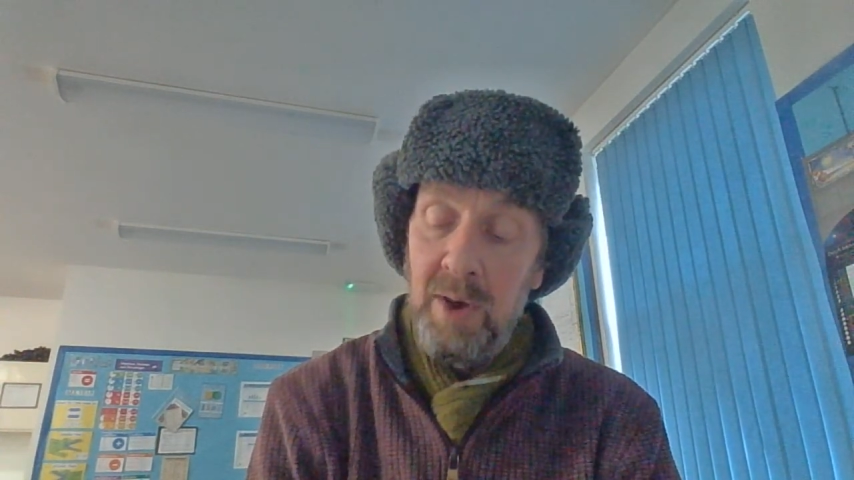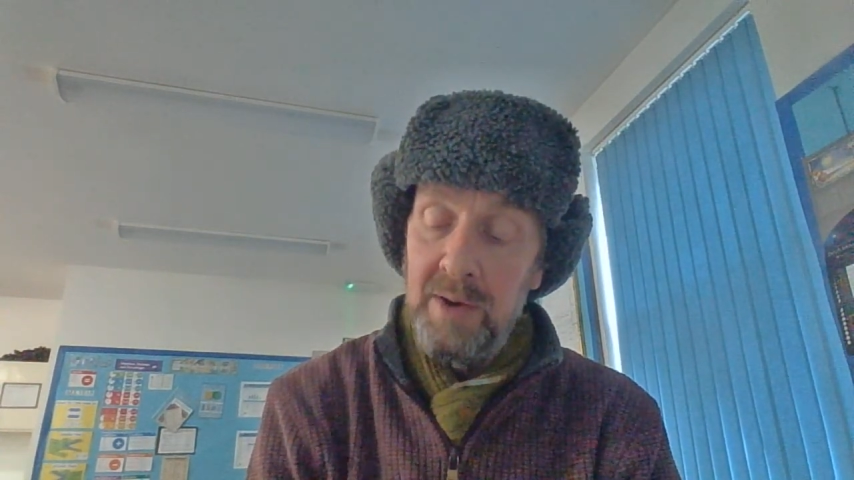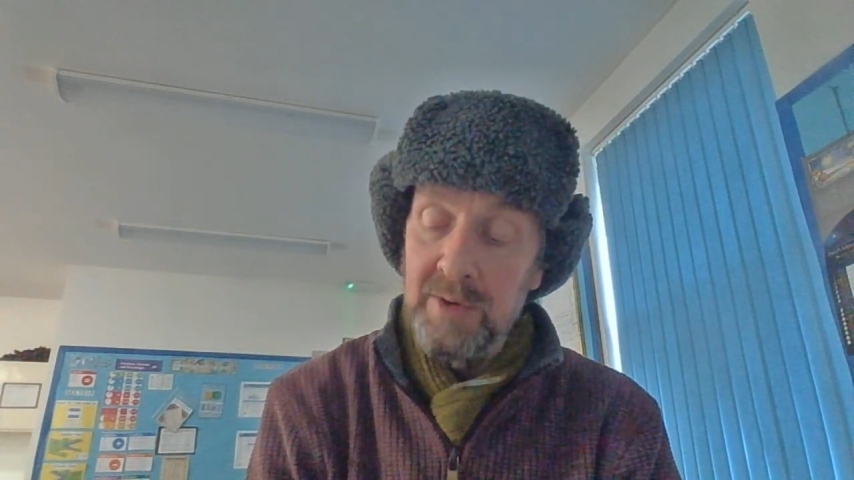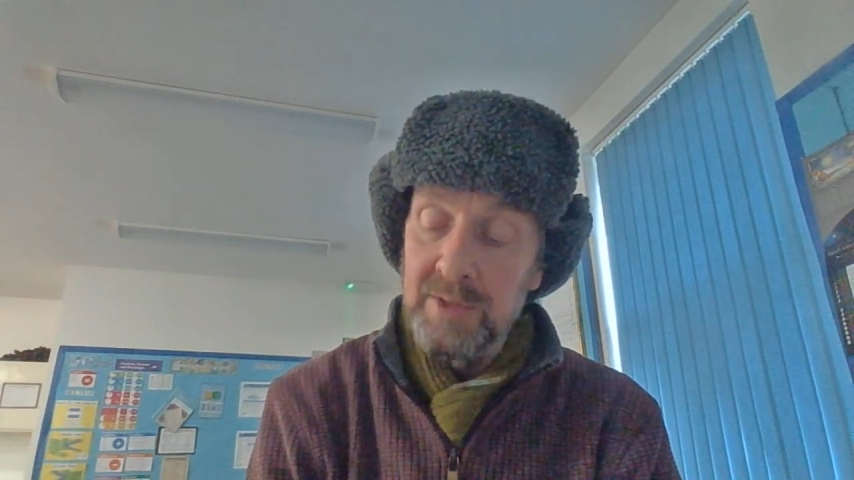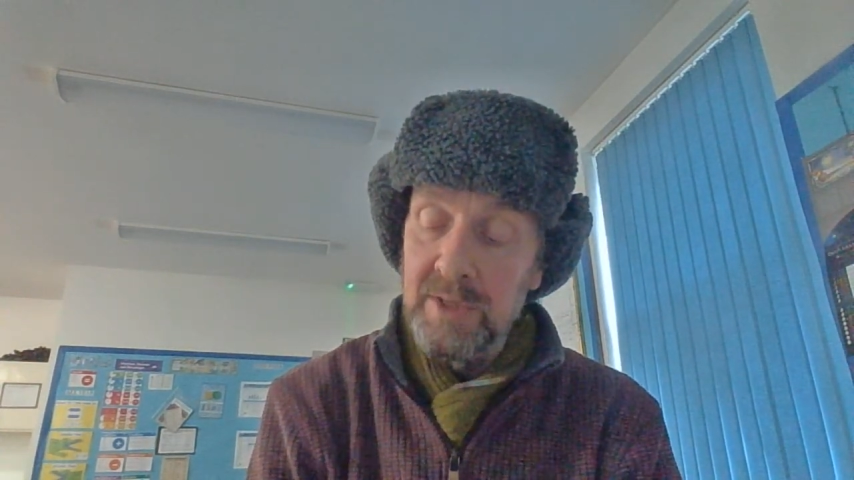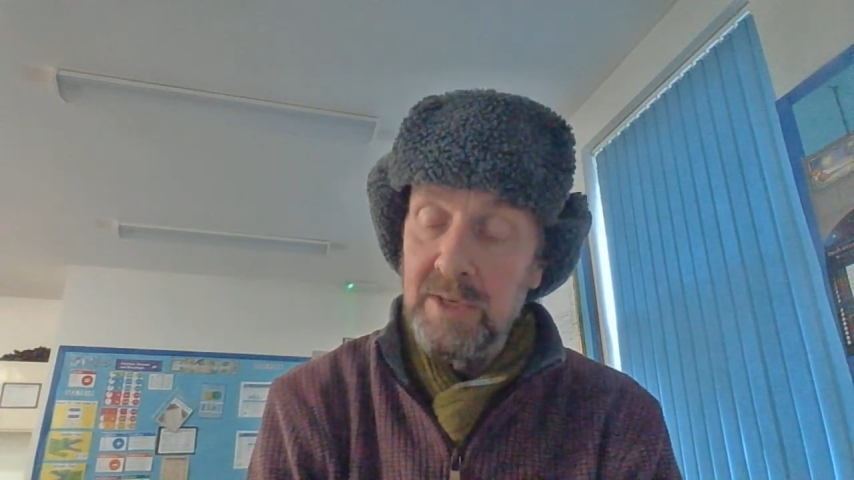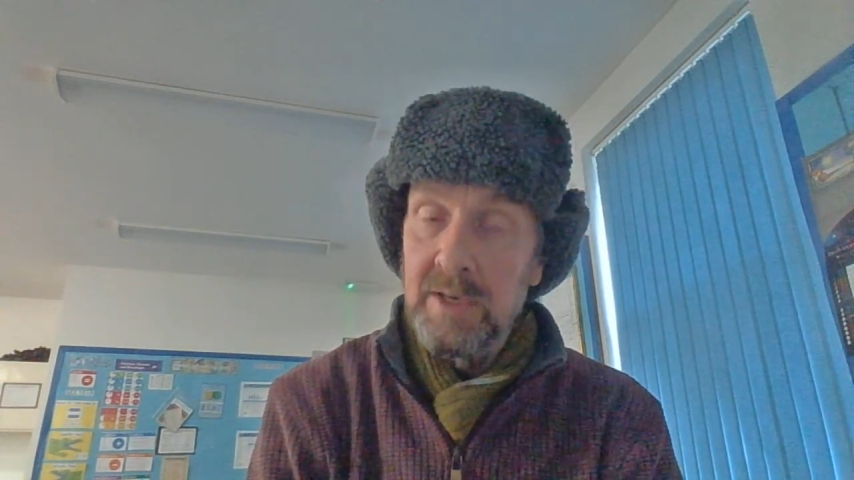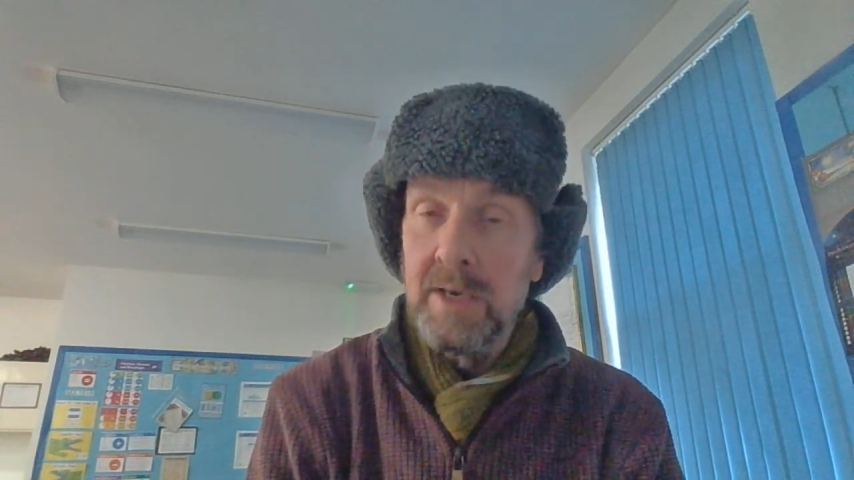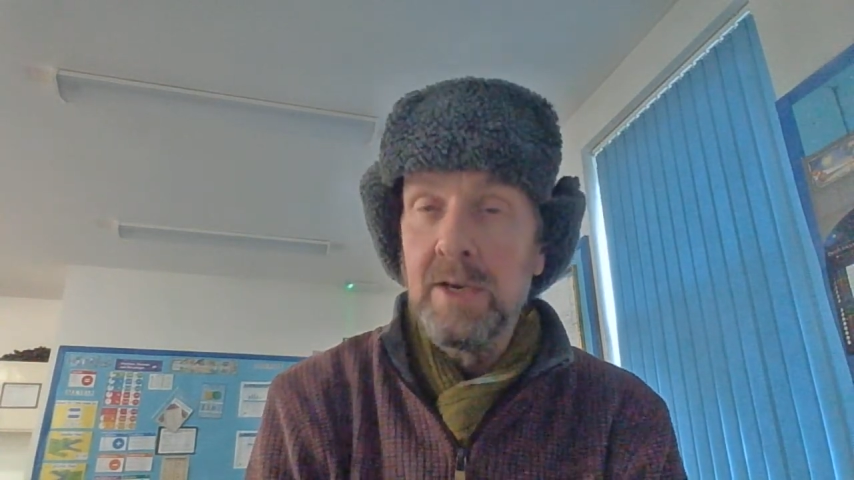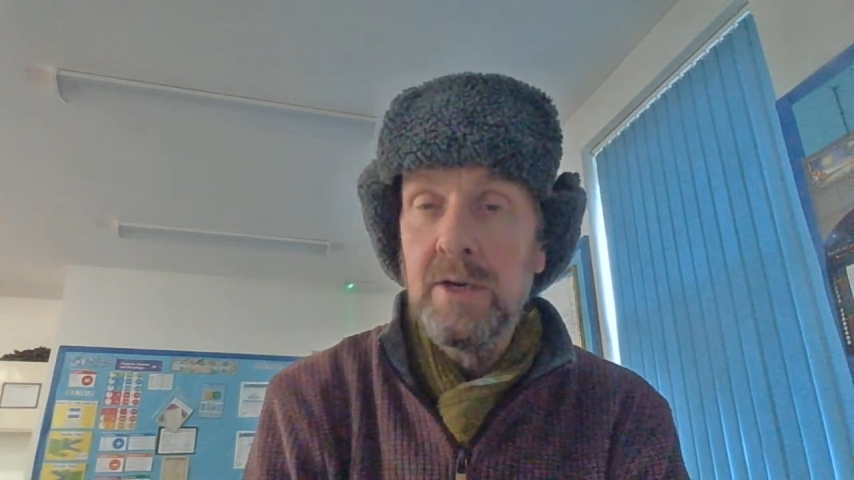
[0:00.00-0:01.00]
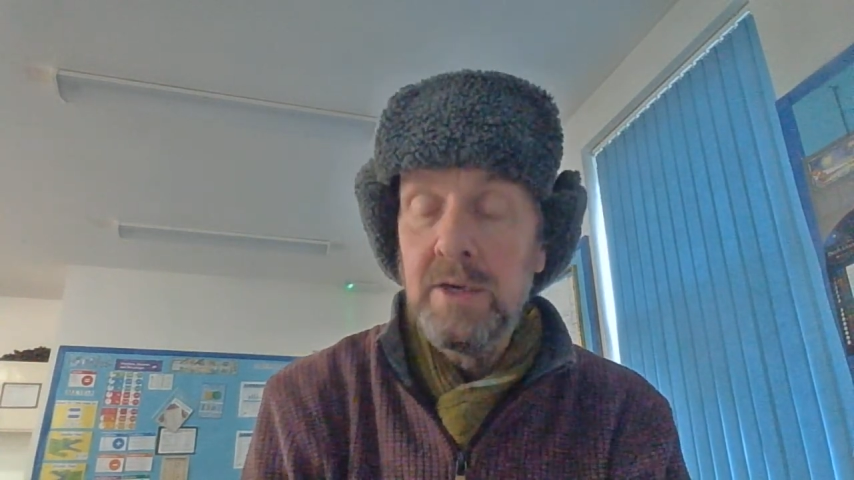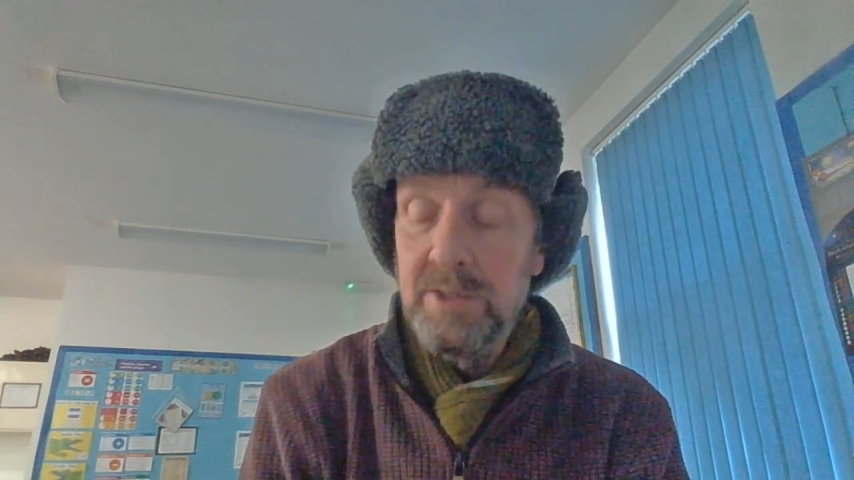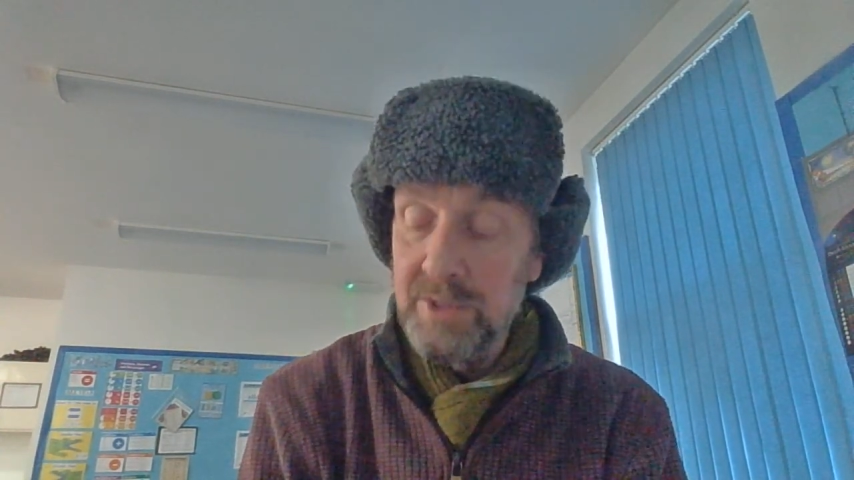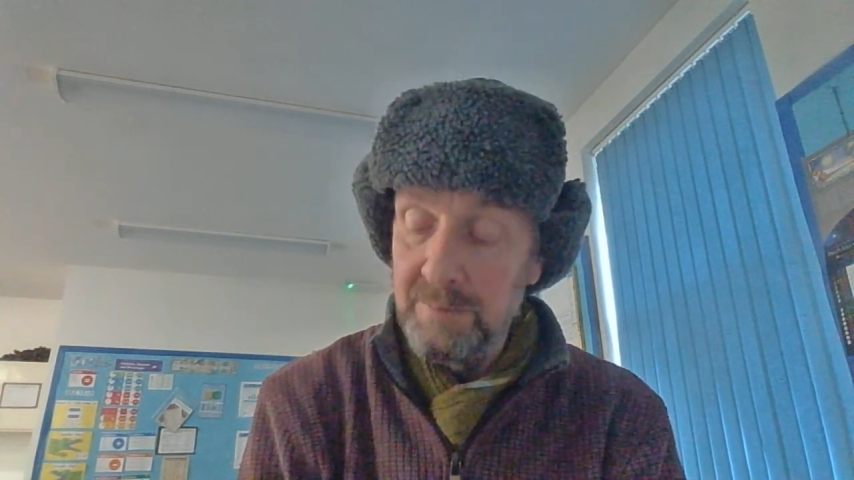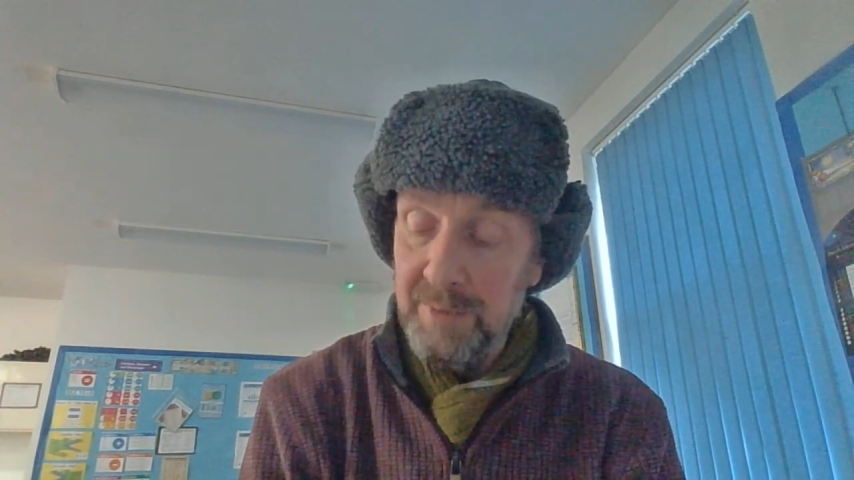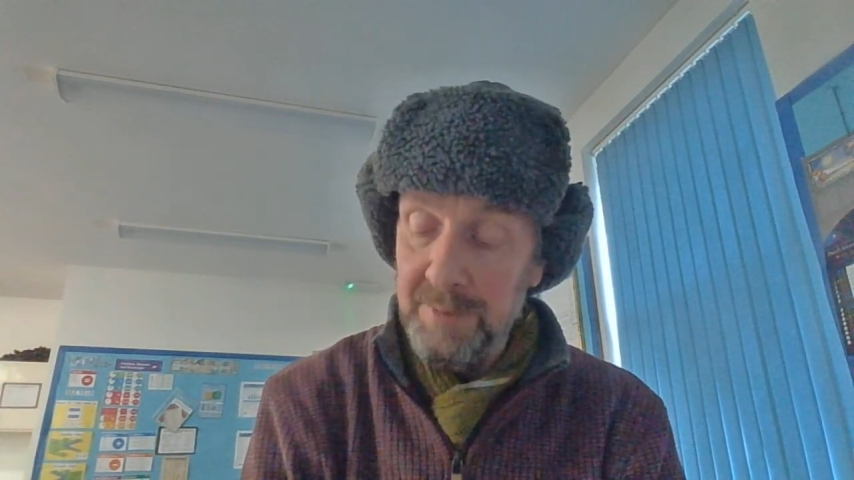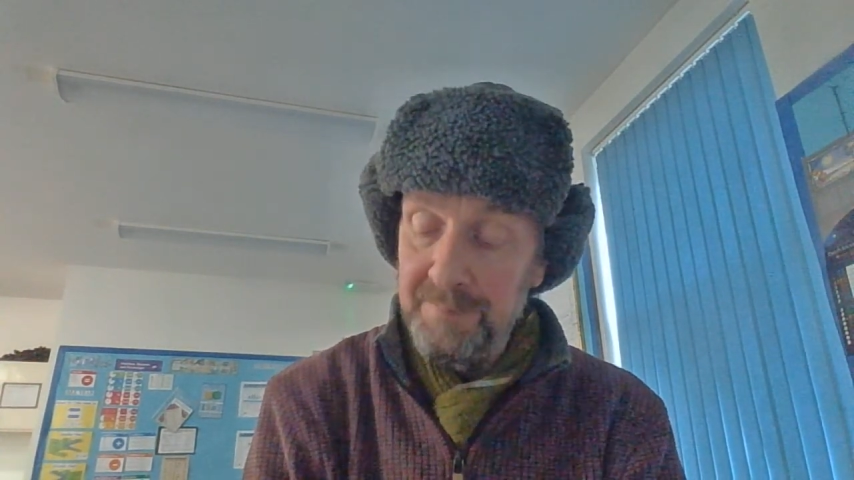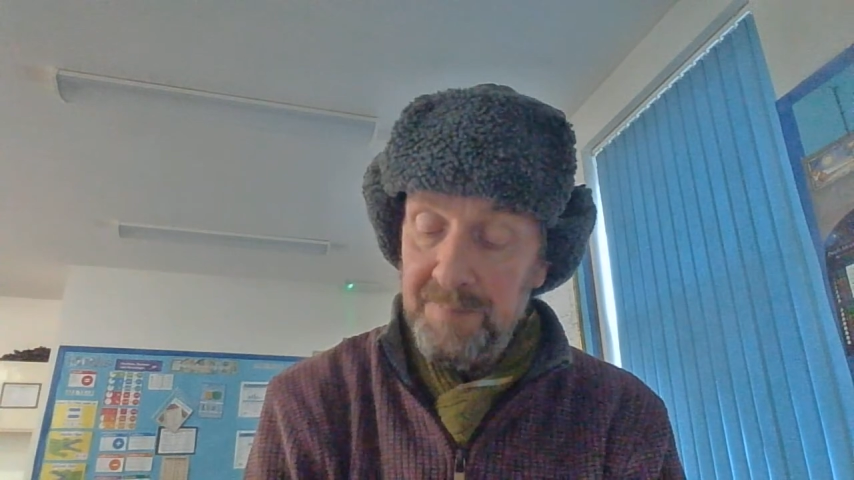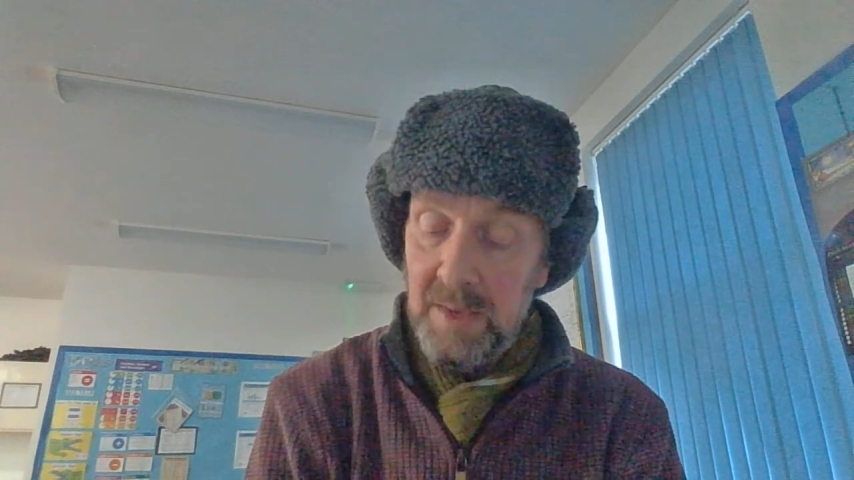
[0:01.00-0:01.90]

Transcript: pirates, he'd heard something.